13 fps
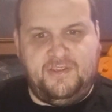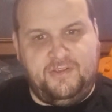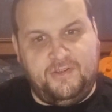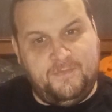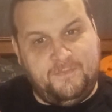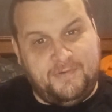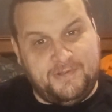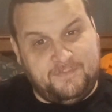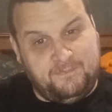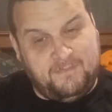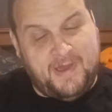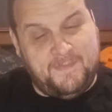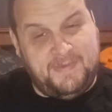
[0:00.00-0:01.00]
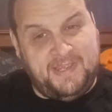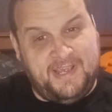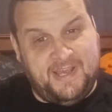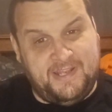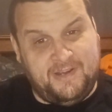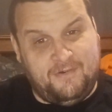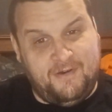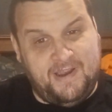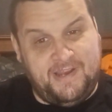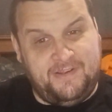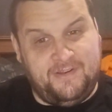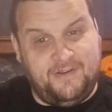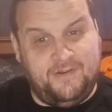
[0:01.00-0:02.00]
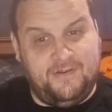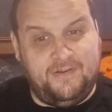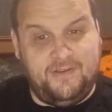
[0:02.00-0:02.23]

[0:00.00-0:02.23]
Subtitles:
You put mommy in a grinder.